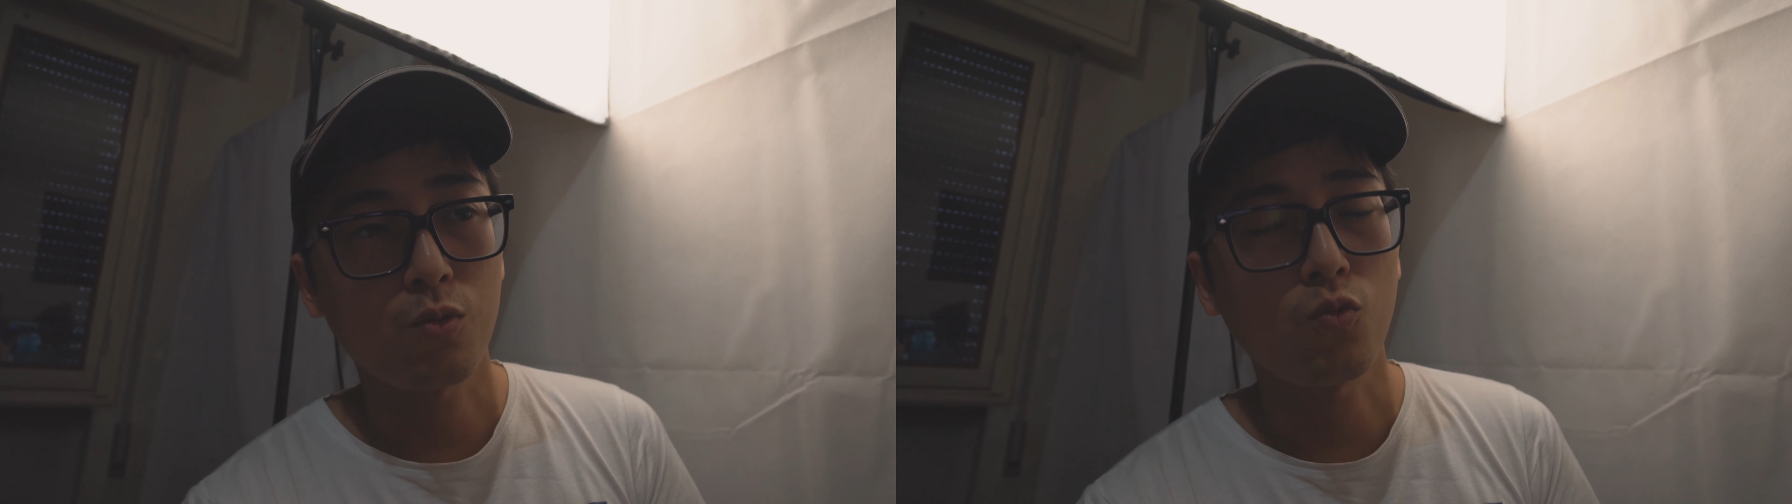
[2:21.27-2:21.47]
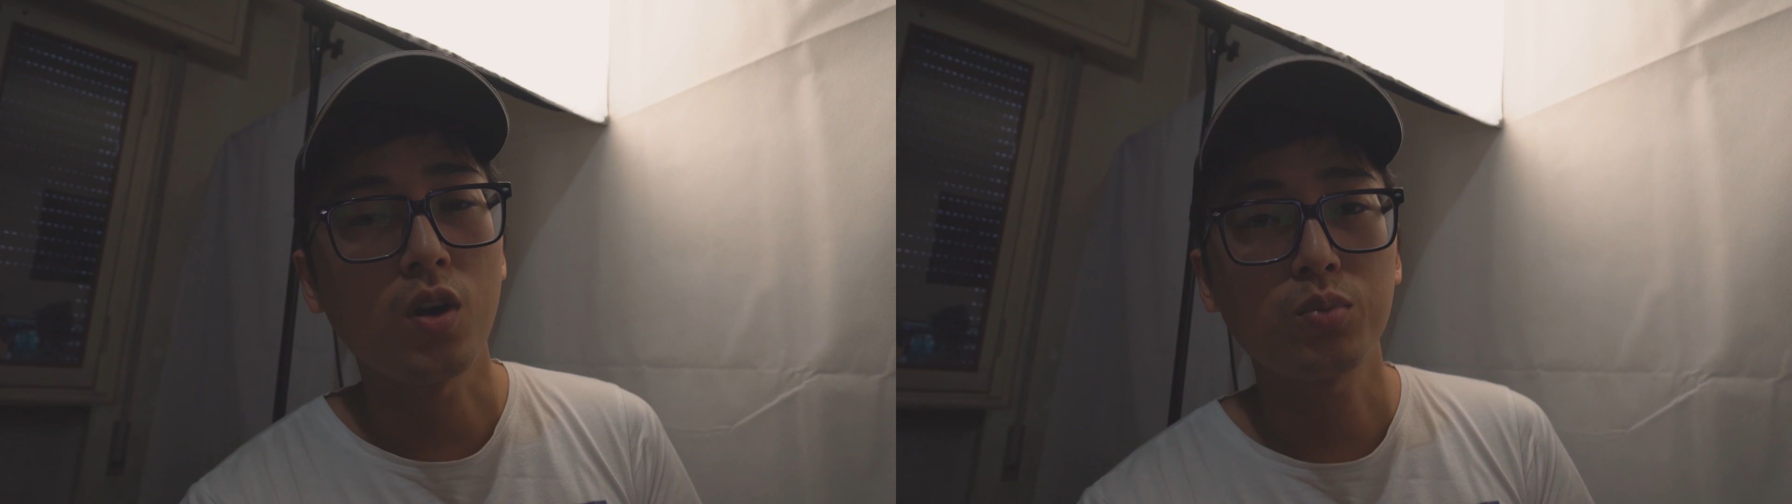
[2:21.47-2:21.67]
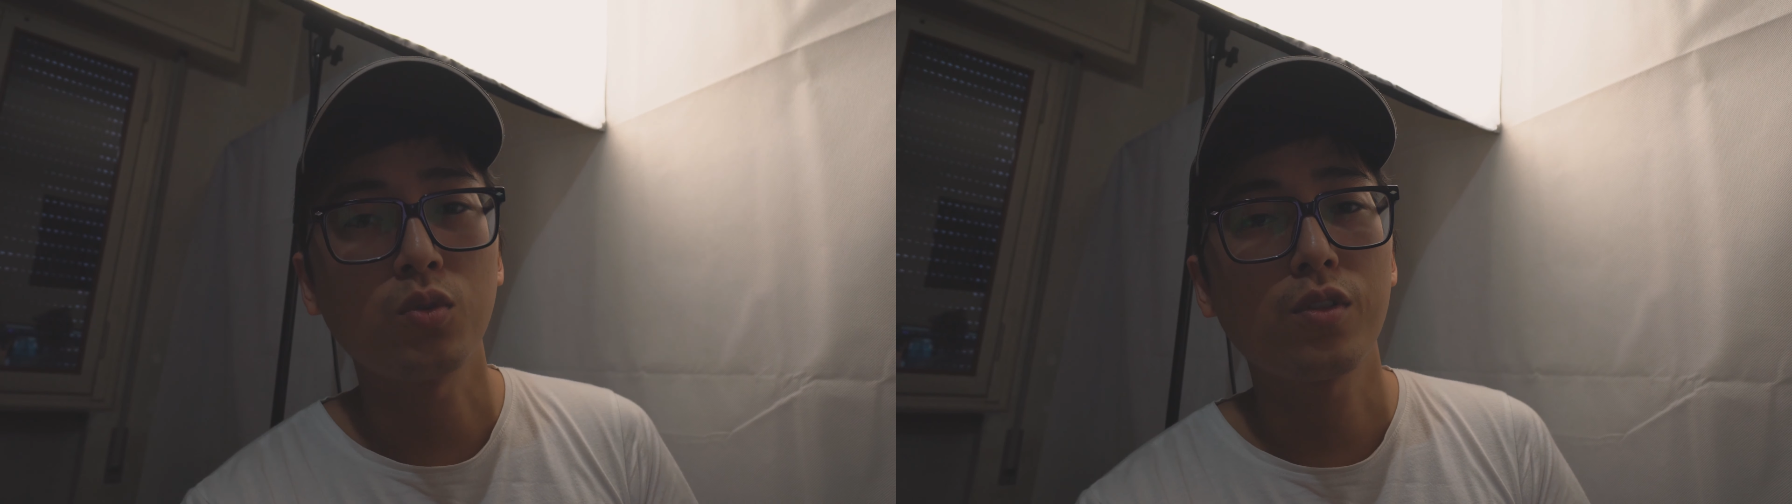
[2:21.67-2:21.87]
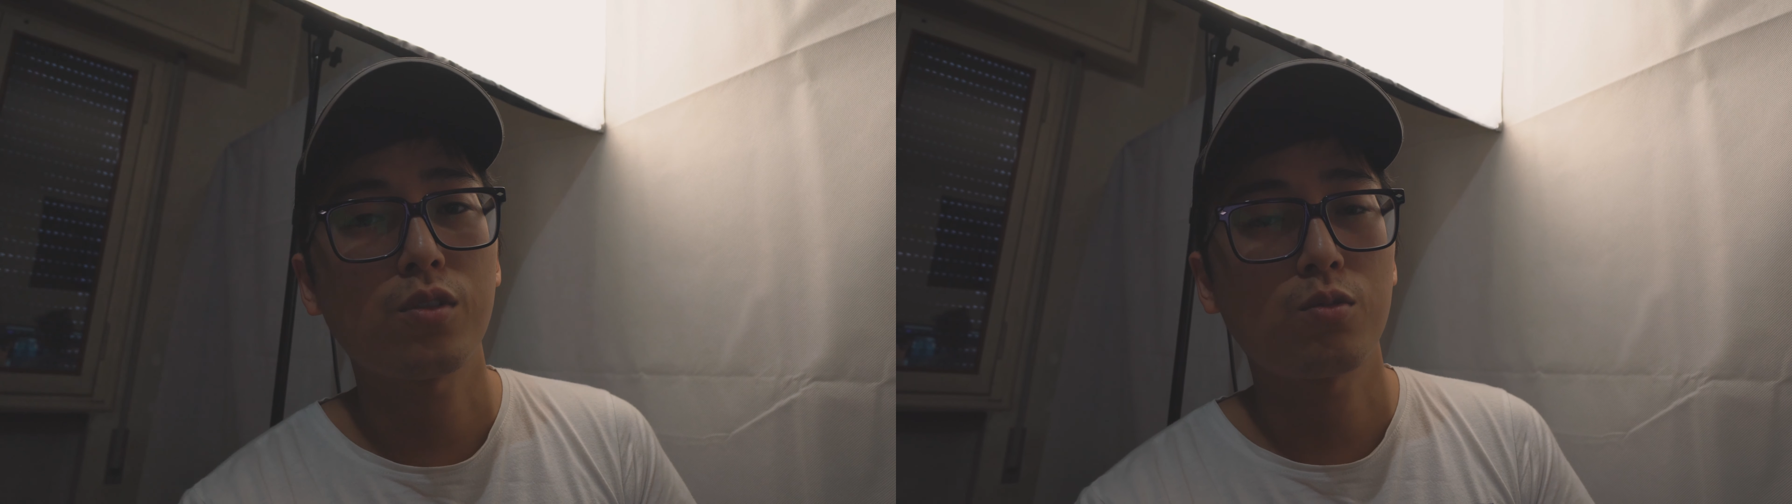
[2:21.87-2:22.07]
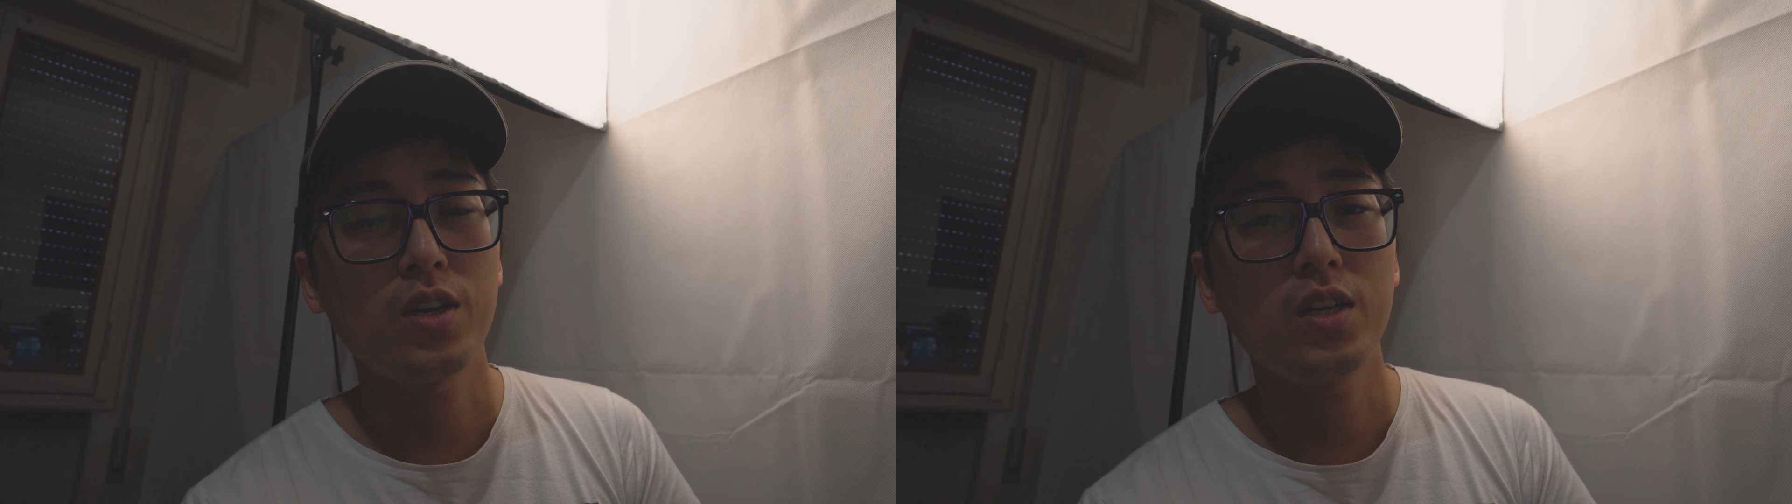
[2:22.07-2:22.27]

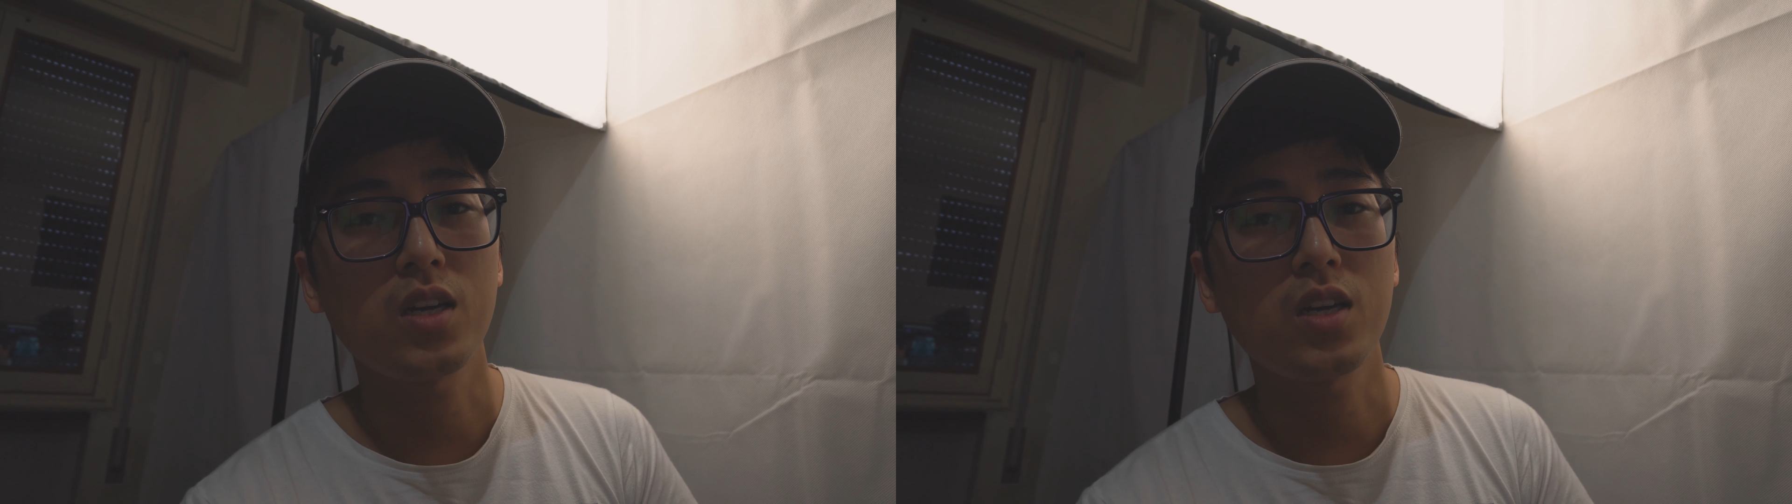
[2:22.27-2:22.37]
1.3